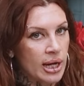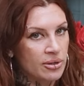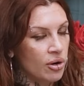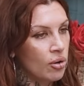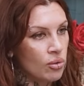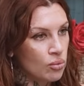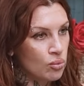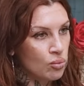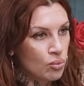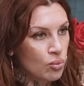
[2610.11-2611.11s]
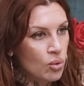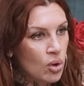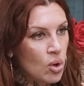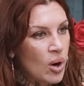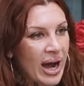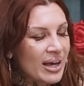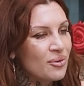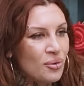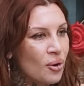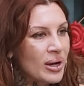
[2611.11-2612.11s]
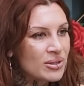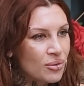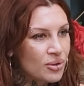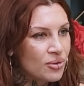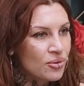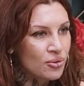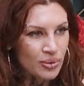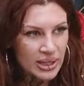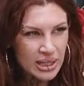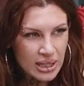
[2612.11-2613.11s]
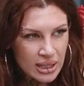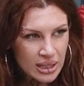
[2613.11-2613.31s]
I don't know. I don't agree.